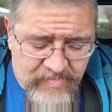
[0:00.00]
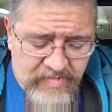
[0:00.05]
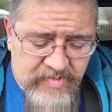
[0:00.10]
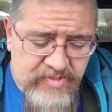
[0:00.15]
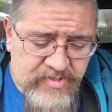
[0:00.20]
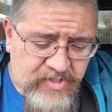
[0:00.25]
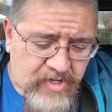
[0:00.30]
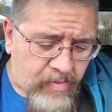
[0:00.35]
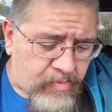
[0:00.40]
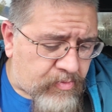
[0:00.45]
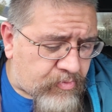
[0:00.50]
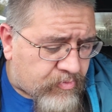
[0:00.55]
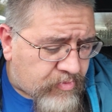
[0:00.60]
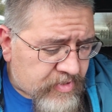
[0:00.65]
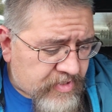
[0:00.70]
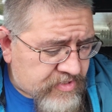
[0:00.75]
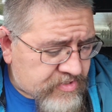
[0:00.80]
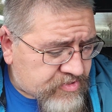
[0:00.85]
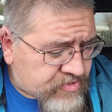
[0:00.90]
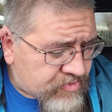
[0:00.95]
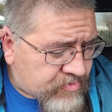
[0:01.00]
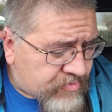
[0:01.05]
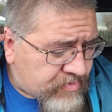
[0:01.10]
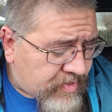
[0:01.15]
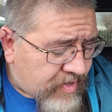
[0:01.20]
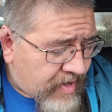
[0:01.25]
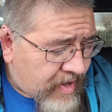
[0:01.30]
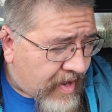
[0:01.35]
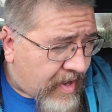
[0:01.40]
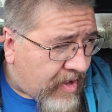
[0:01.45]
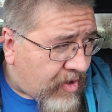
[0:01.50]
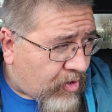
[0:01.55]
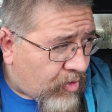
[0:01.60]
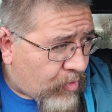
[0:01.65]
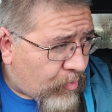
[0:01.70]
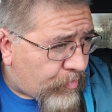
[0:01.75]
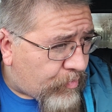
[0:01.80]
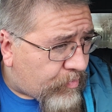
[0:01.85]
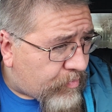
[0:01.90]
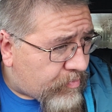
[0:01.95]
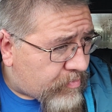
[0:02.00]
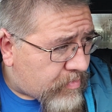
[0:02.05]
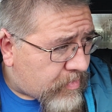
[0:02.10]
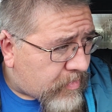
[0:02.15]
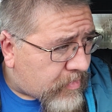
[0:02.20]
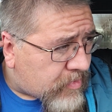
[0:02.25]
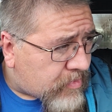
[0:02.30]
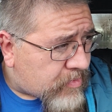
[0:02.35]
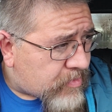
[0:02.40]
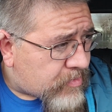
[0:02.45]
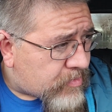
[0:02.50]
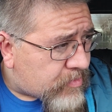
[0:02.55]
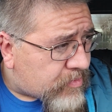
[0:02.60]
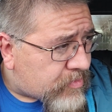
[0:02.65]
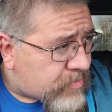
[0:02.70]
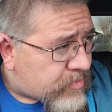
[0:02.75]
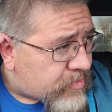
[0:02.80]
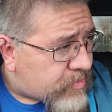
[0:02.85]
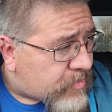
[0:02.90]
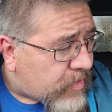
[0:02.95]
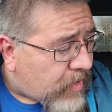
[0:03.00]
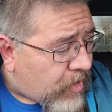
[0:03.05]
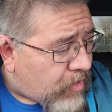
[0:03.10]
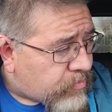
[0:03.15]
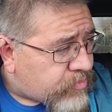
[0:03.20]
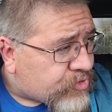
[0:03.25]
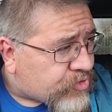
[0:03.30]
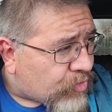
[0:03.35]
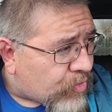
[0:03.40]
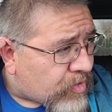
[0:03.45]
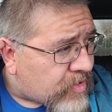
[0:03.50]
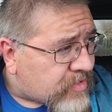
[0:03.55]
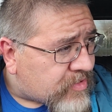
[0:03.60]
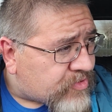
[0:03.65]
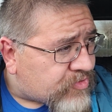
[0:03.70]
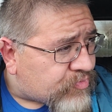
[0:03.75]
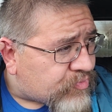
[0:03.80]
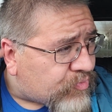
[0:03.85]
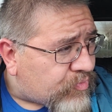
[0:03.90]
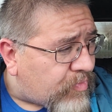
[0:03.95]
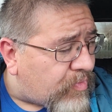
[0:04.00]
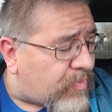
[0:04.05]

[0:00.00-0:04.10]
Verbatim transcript: it's coming really soon. I hope, I hope Jordan's